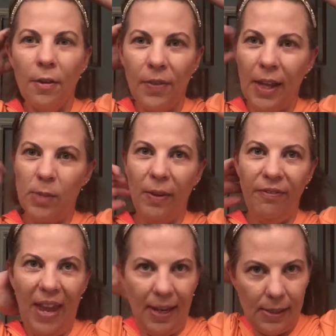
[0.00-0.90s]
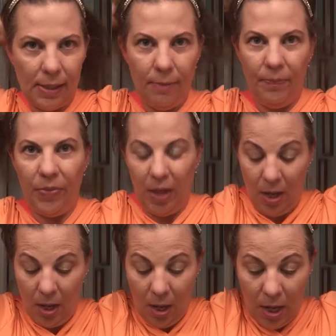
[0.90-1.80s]
That's my face.
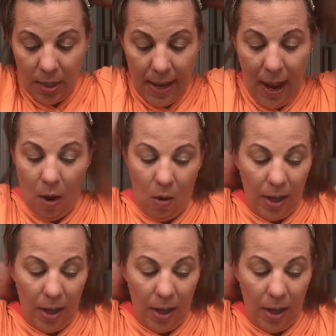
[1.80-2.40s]
Now,